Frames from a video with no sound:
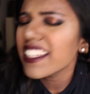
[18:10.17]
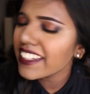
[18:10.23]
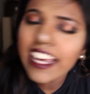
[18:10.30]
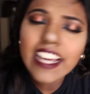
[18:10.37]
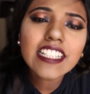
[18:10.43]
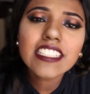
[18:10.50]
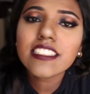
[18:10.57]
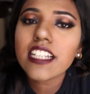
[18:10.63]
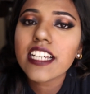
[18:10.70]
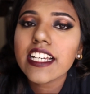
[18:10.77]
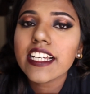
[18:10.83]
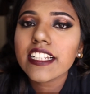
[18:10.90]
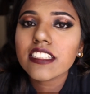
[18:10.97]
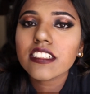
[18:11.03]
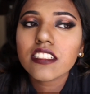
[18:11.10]
Next
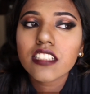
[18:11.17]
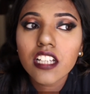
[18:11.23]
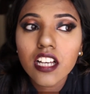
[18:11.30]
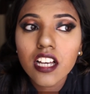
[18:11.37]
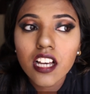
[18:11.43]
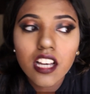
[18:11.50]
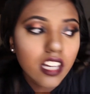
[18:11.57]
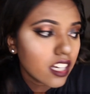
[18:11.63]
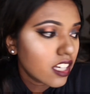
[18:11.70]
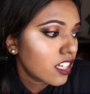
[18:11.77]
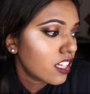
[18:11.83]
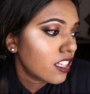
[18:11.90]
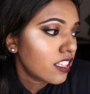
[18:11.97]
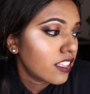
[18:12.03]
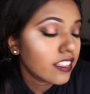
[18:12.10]
is
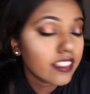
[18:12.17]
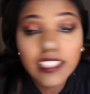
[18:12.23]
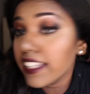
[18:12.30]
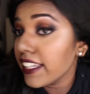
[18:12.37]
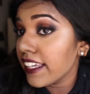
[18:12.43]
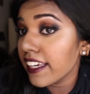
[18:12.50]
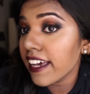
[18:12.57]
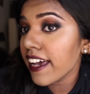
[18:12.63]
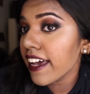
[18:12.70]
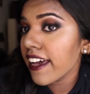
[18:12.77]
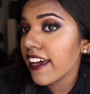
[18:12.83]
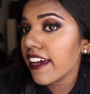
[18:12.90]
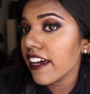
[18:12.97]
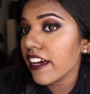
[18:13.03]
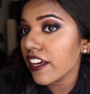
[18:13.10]
the
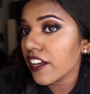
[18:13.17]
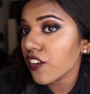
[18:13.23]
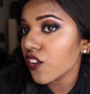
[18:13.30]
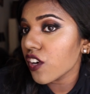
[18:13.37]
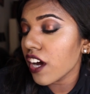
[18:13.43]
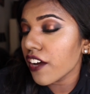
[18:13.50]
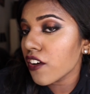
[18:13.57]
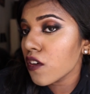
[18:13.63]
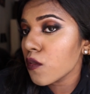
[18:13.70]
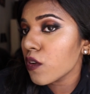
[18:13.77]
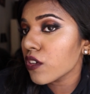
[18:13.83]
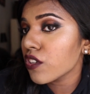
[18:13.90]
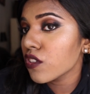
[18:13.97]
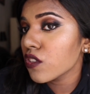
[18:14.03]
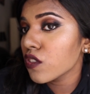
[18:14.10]
hair. I don't know
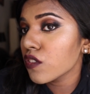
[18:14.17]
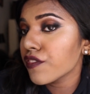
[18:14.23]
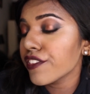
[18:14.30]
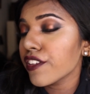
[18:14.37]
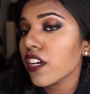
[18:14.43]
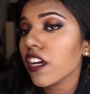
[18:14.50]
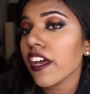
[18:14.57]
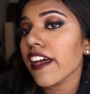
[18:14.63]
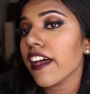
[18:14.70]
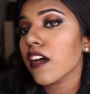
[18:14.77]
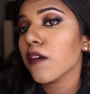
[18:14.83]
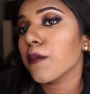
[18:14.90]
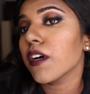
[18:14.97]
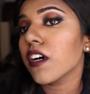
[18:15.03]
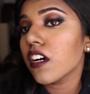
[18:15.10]
what to do for the hair,
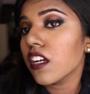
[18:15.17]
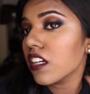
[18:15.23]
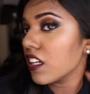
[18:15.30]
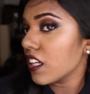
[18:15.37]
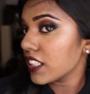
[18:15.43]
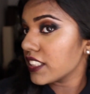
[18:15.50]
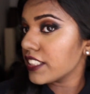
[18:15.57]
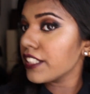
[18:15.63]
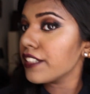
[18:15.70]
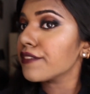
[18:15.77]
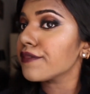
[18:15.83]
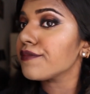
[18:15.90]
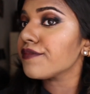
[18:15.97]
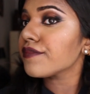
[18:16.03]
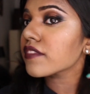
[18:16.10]
but let's see.
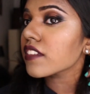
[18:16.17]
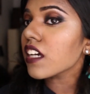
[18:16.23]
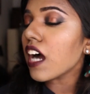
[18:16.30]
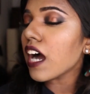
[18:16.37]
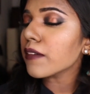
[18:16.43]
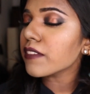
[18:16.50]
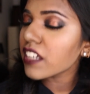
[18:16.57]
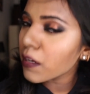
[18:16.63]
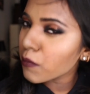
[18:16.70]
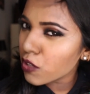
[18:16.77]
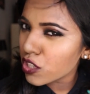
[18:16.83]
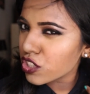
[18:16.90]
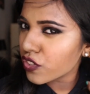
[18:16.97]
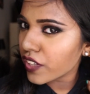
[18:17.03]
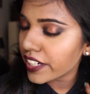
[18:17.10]
I think I'm going to
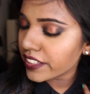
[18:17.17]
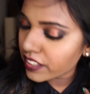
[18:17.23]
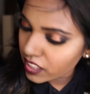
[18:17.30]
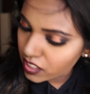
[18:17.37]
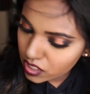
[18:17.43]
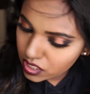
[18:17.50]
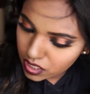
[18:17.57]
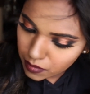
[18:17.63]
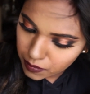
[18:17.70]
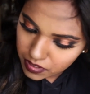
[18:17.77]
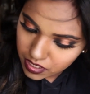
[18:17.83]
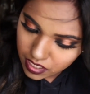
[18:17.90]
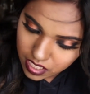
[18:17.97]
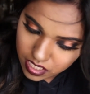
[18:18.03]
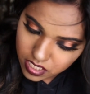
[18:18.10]
straighten it or
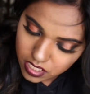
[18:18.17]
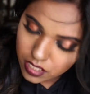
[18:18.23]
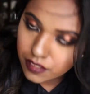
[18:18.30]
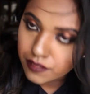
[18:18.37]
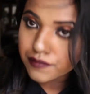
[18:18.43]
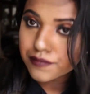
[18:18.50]
something. Let's see.